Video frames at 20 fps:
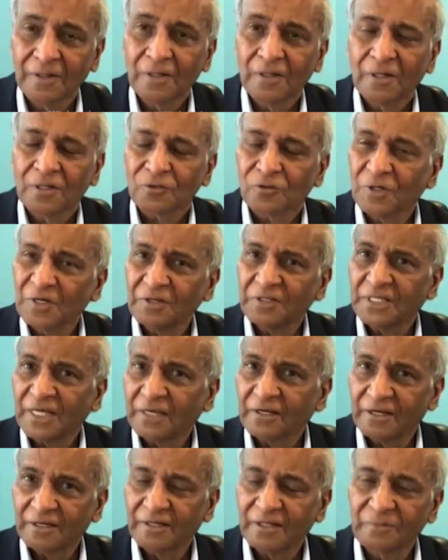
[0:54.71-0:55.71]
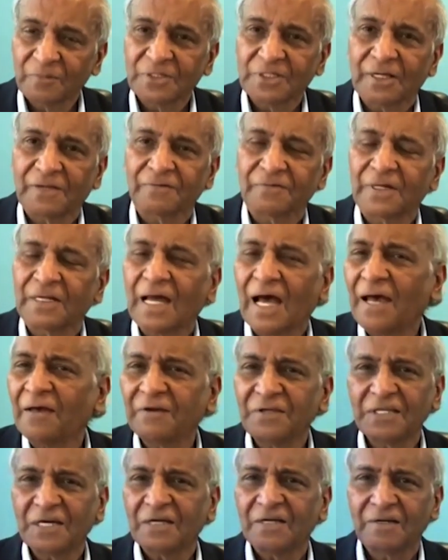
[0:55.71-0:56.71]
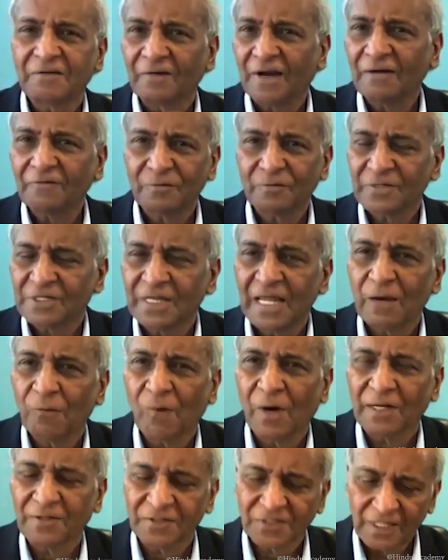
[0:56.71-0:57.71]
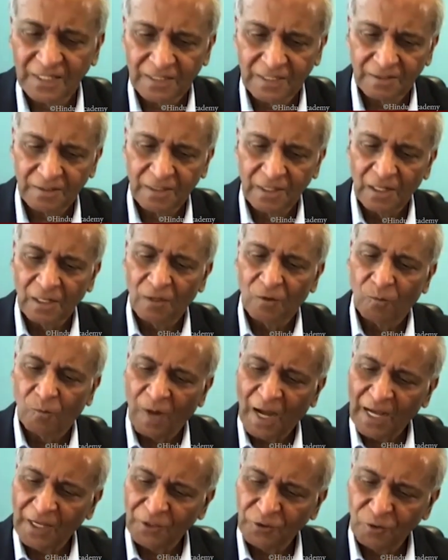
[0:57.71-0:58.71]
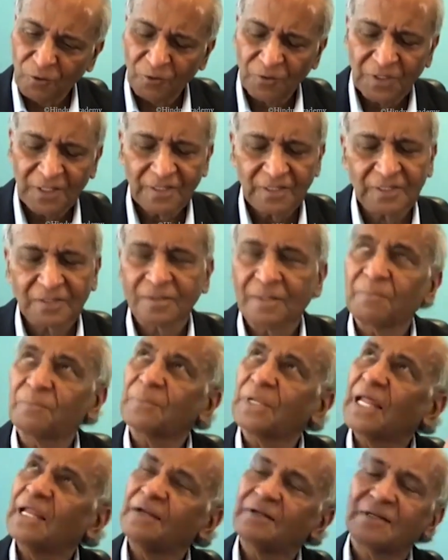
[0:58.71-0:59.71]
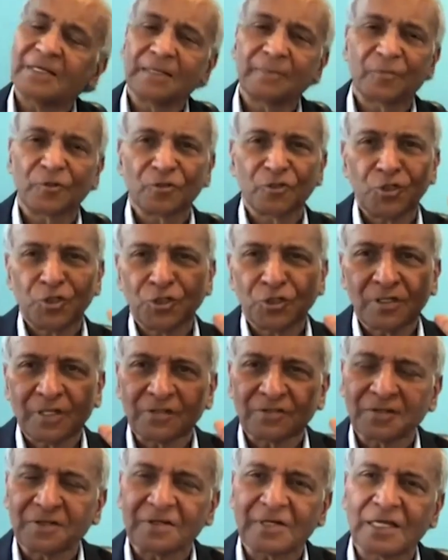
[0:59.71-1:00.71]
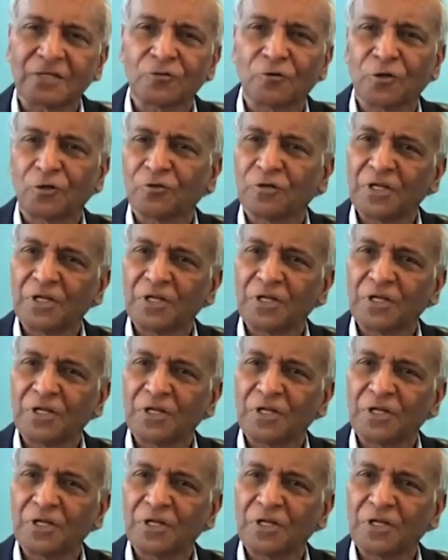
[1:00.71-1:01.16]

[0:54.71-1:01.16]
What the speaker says: So he rejected himself, and I rejected right from day one, saying that why should you think that some planetary position, etc., is going to